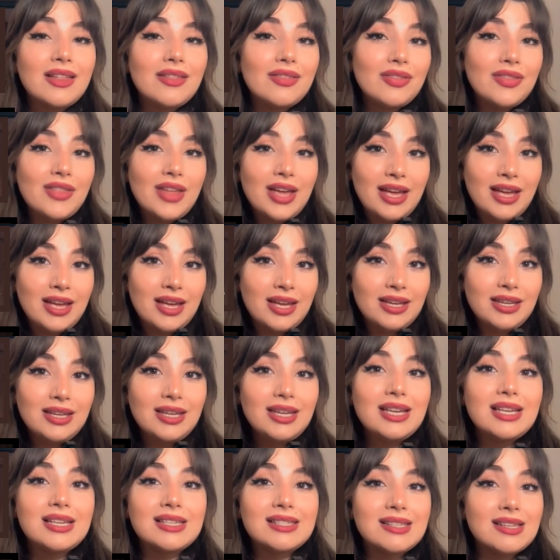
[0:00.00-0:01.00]
They
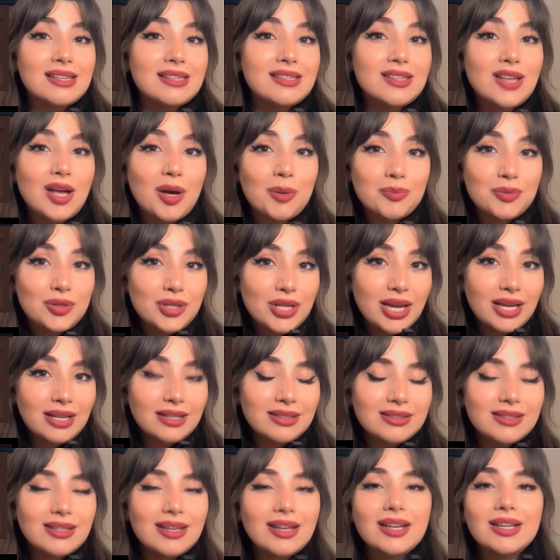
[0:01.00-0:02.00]
is the
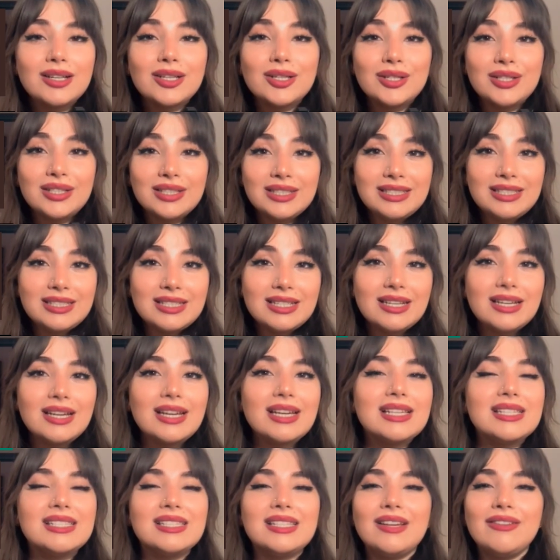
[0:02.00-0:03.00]
subject, could
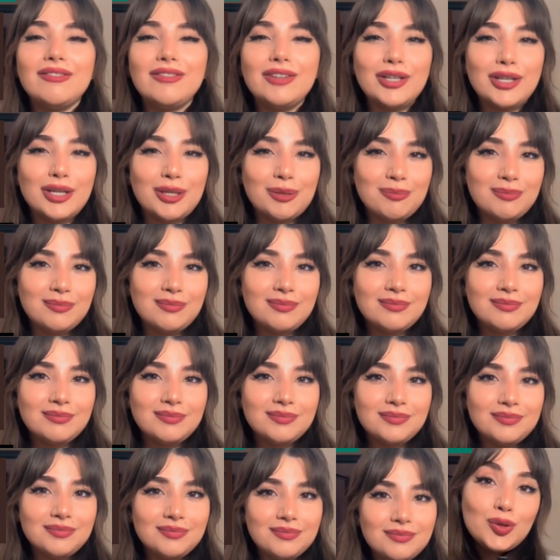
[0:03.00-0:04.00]
is the verb.
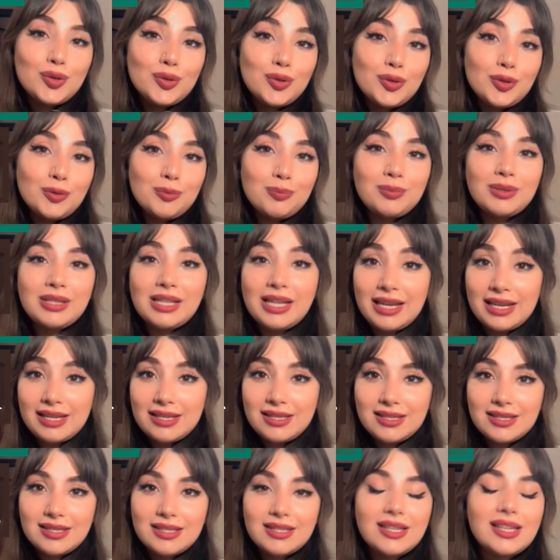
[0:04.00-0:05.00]
To
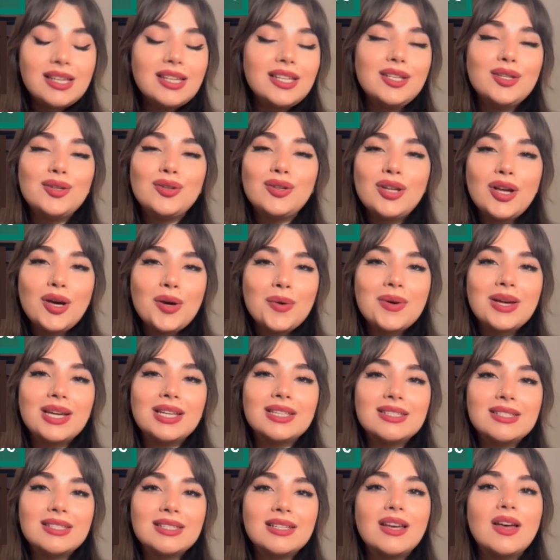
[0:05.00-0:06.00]
place, you know
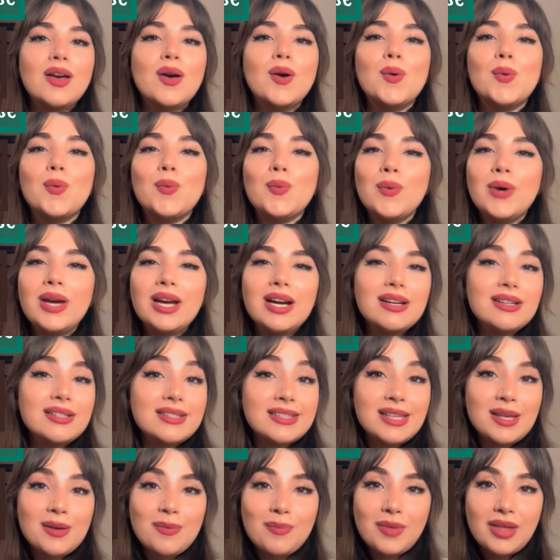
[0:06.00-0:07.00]
it, where
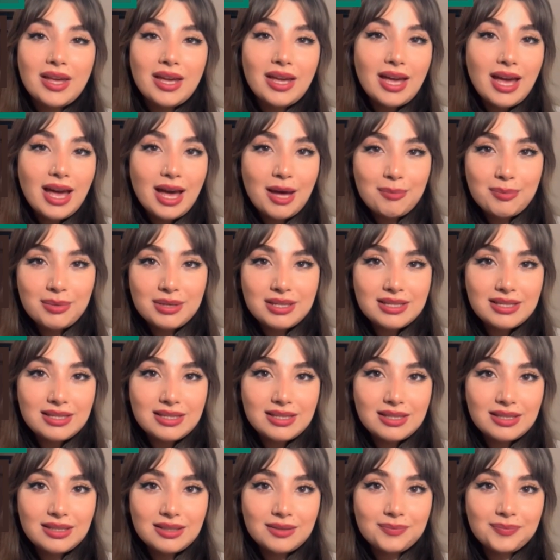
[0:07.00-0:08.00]
something
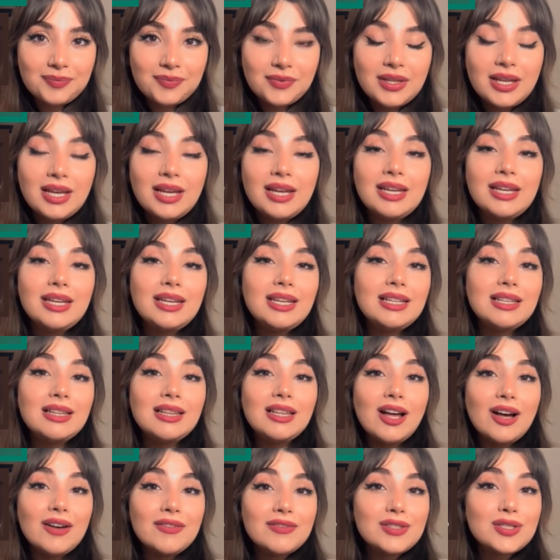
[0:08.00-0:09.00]
happens. He
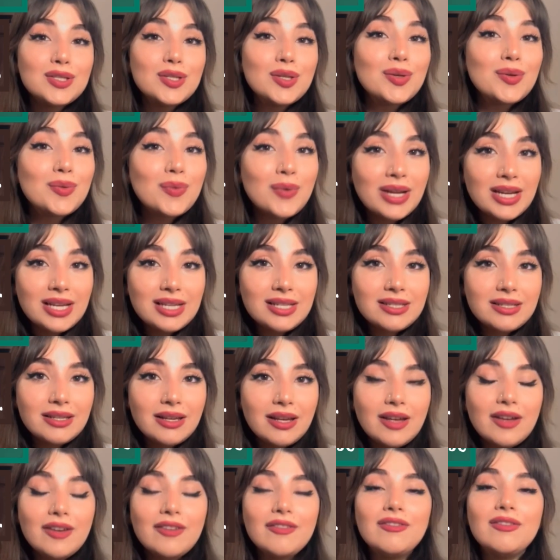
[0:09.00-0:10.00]
loves to read
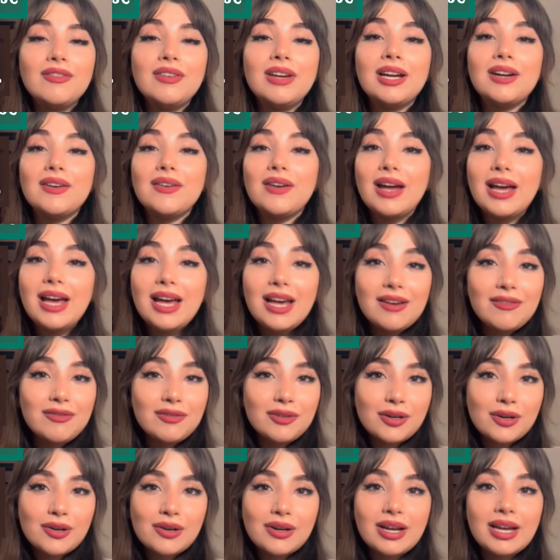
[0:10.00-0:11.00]

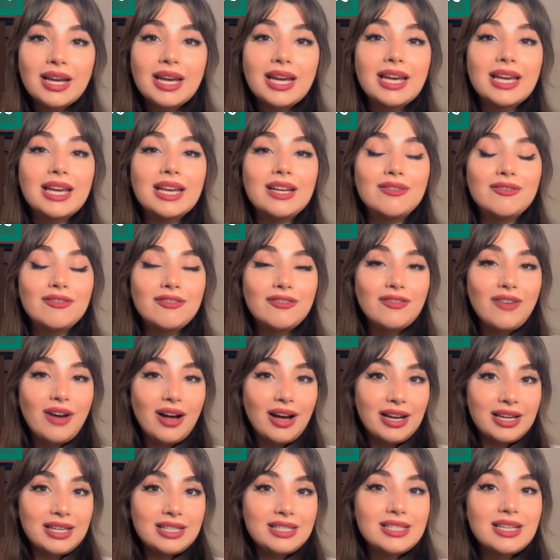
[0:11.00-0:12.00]
wherever he can
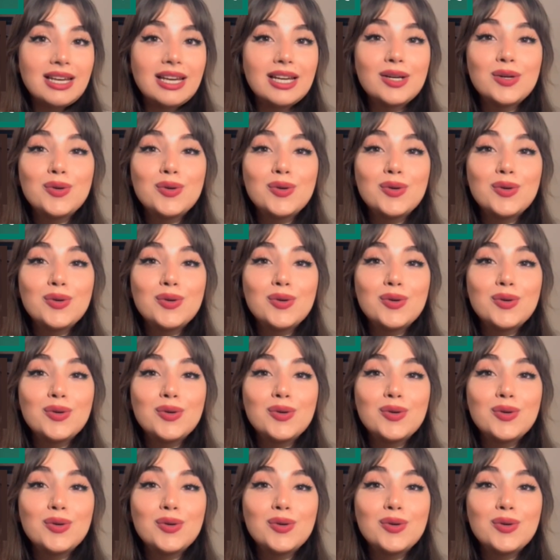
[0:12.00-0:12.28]
find a